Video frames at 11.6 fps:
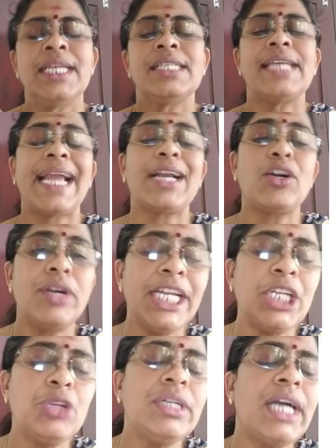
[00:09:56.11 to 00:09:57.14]
So
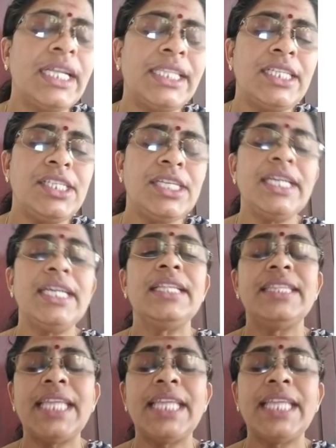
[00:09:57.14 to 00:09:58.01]
according to Gandhiji,